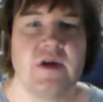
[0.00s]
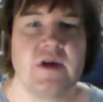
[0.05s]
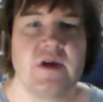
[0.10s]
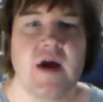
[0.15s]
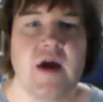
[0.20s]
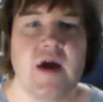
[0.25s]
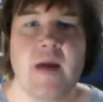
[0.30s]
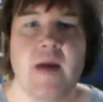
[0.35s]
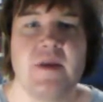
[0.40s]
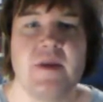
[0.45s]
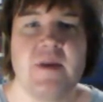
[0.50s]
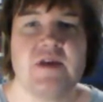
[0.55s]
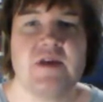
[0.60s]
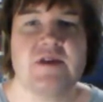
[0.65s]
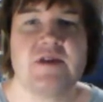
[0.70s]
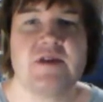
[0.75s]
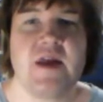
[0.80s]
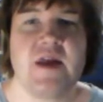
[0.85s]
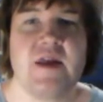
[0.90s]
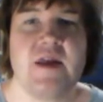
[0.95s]

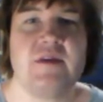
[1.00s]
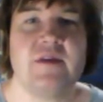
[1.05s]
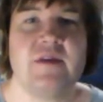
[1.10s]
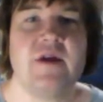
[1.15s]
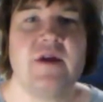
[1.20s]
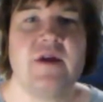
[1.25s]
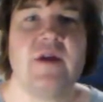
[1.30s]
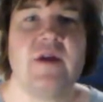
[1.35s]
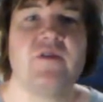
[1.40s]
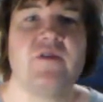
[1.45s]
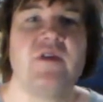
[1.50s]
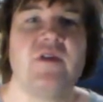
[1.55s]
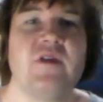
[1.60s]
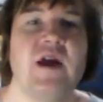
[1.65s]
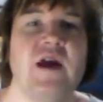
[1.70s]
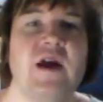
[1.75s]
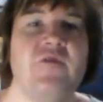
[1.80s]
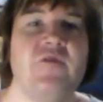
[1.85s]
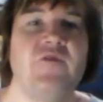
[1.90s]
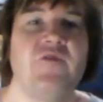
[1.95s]
comedies in it. There's a
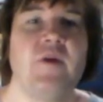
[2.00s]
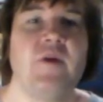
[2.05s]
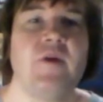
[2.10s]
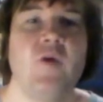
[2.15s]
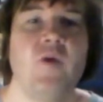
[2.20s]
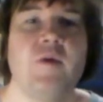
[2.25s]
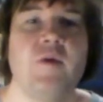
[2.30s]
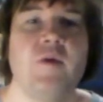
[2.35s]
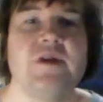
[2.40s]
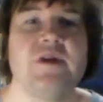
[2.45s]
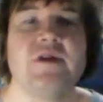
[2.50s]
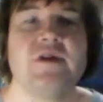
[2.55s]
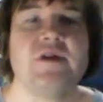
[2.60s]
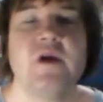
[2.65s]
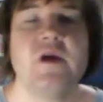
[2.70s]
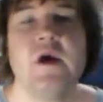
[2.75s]
lot of fun moments.